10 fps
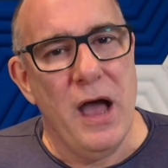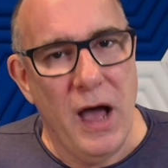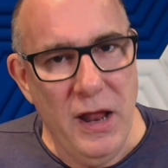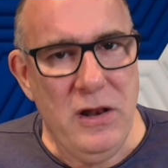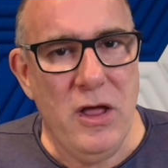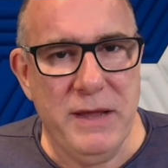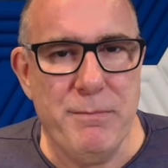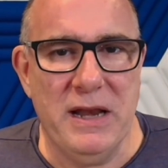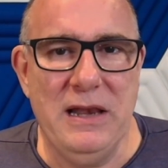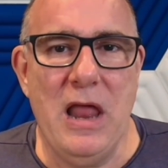Unlike
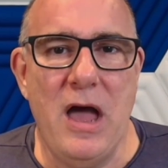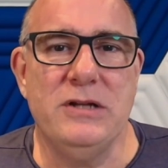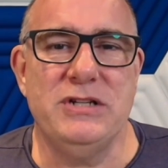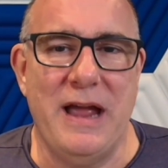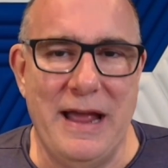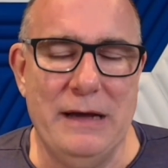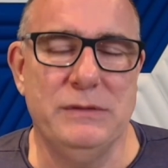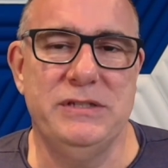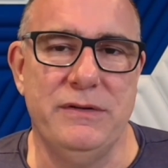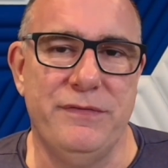my larger
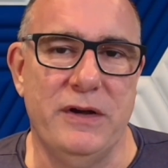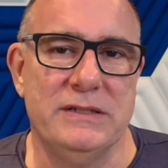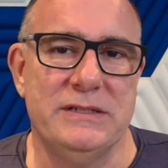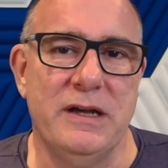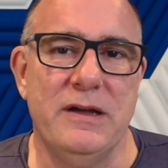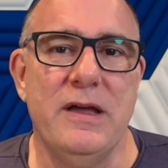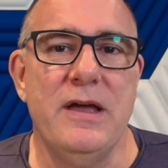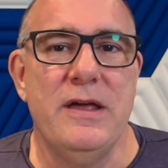house inverter,